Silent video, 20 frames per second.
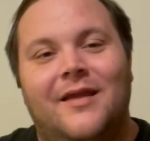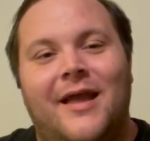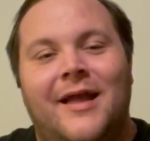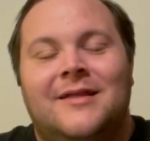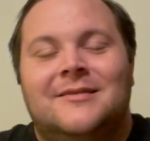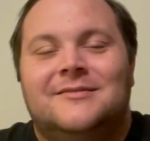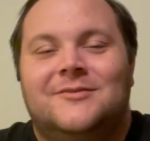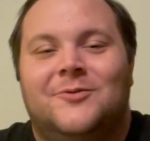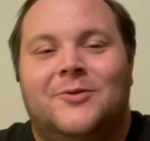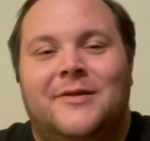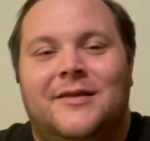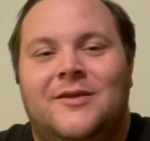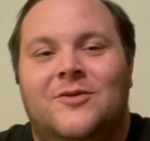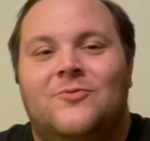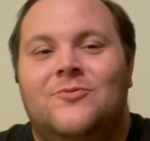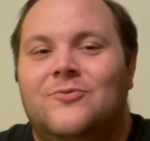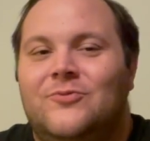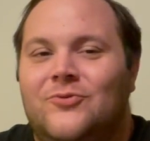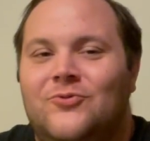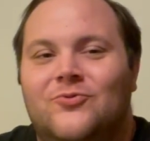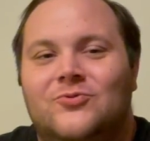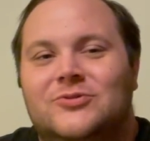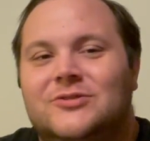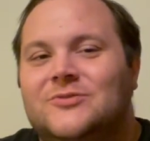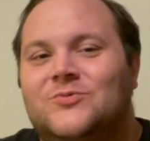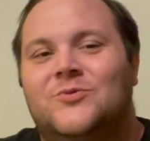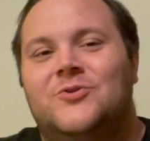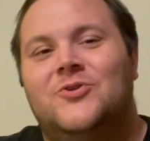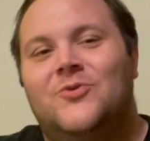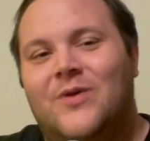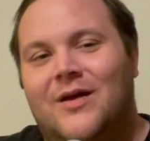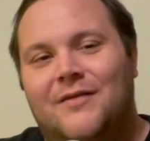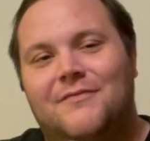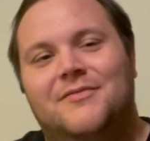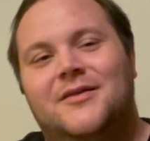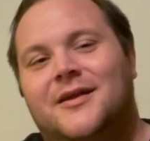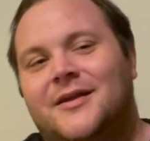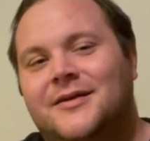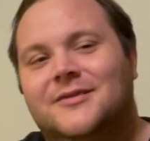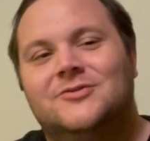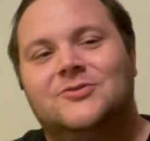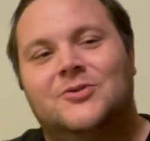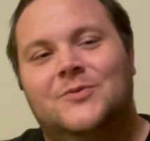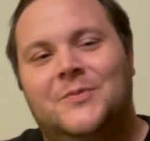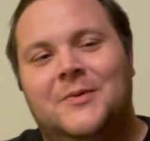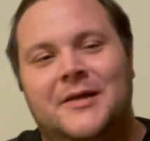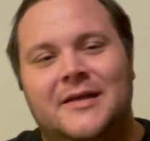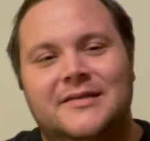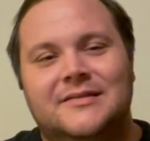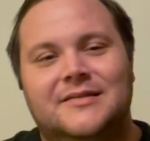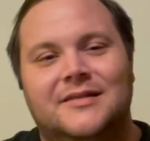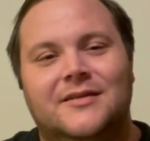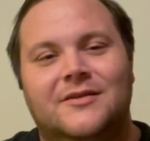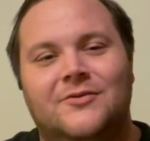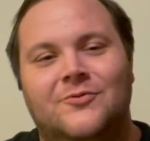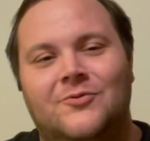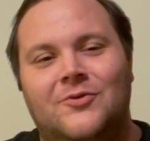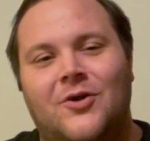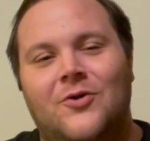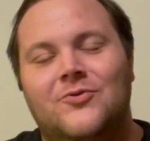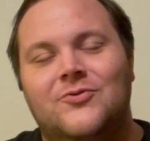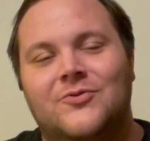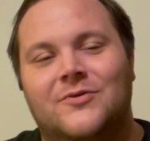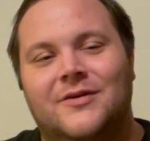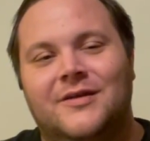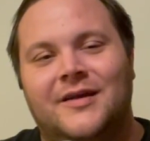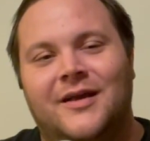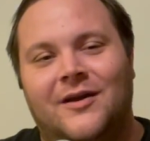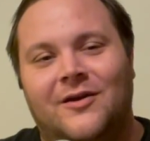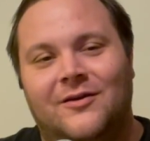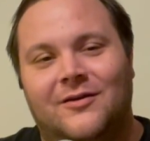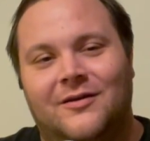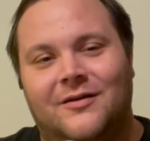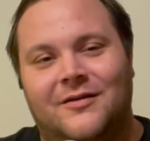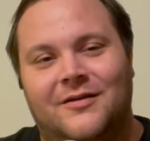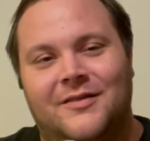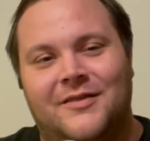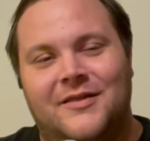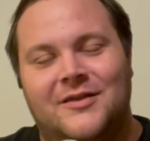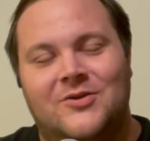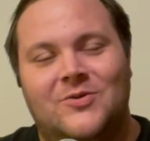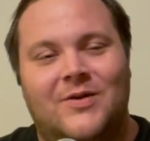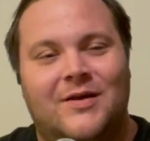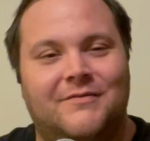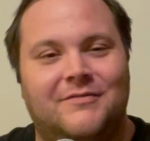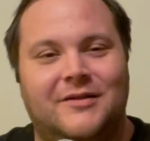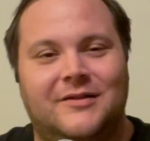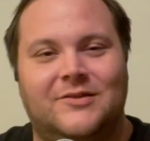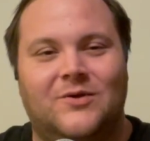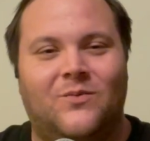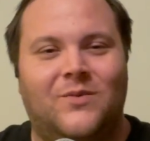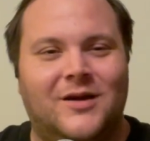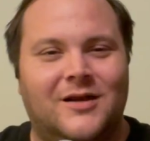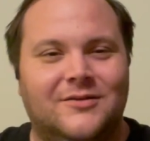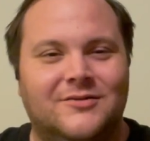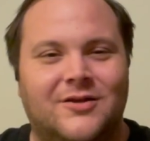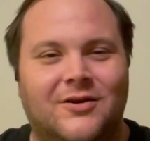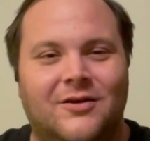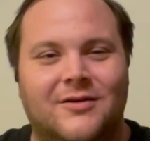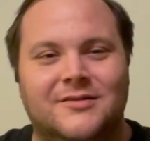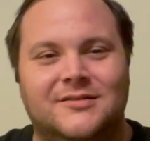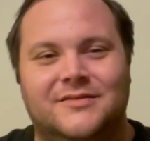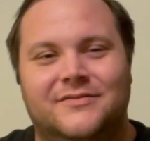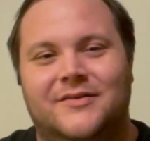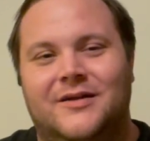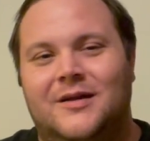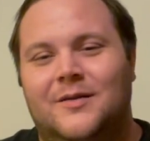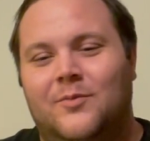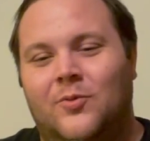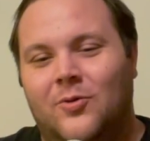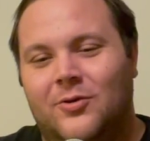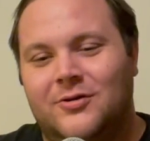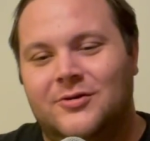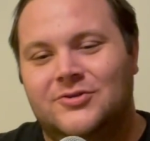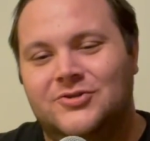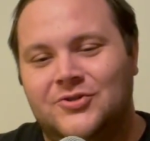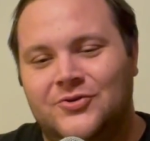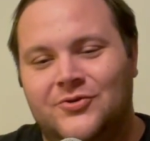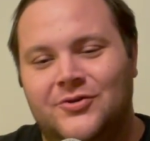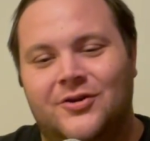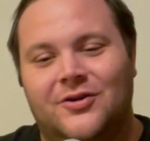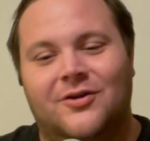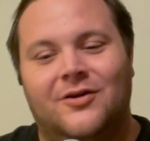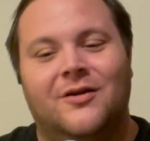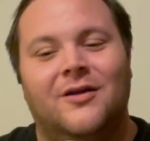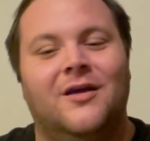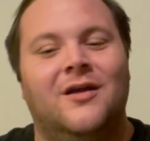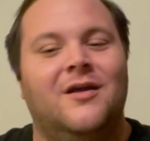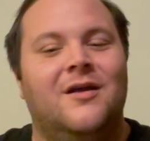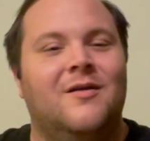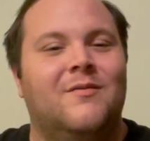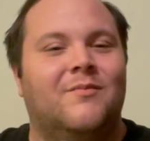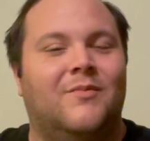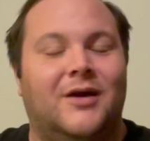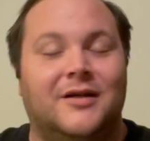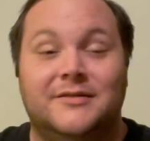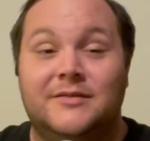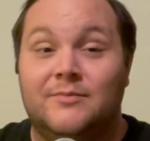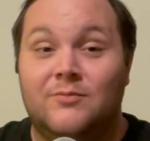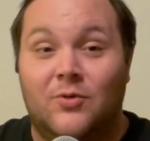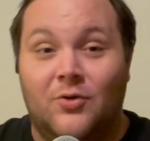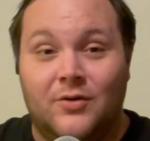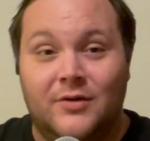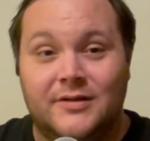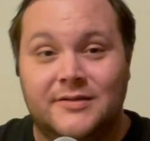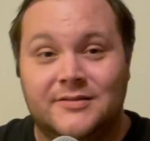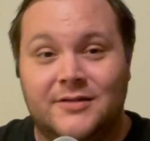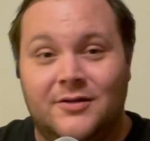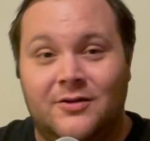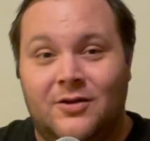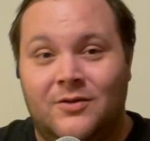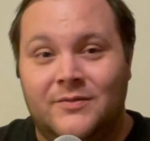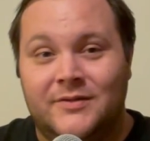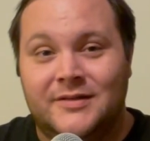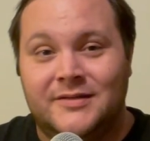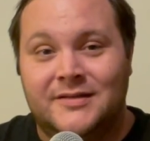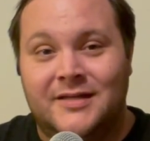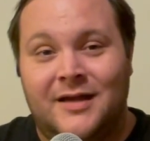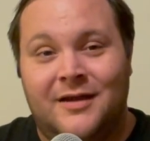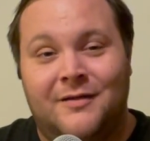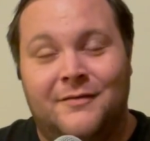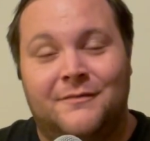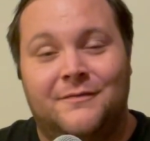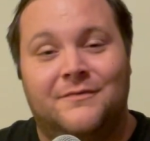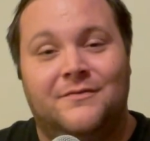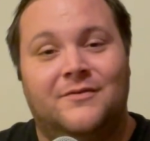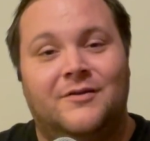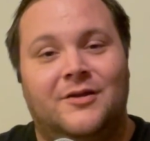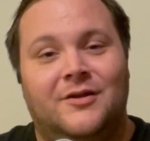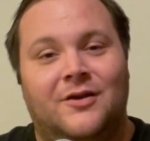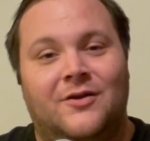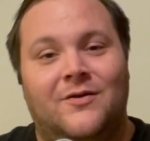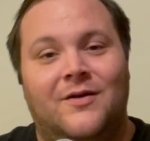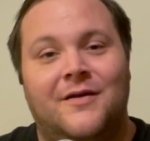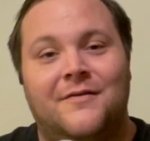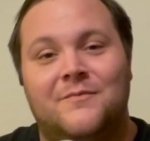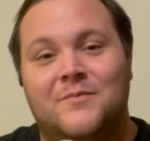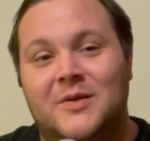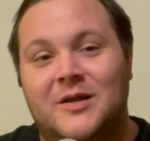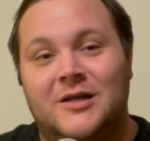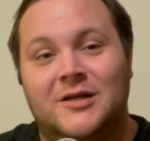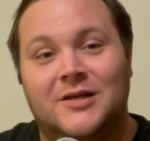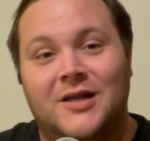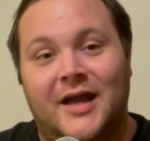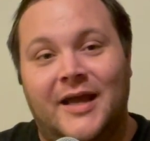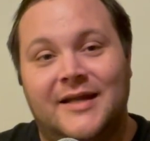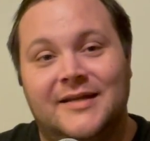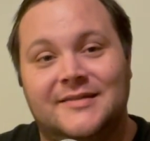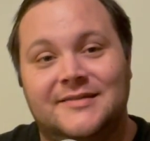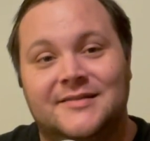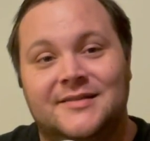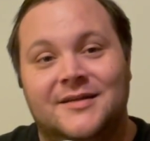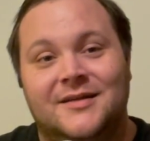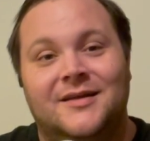And so, like, you just, when you have that extra piece that you know you can count on, and then you have, like, the wild cards of, like, a Porter Jr., Monty Morris could always have, you know, have big nights.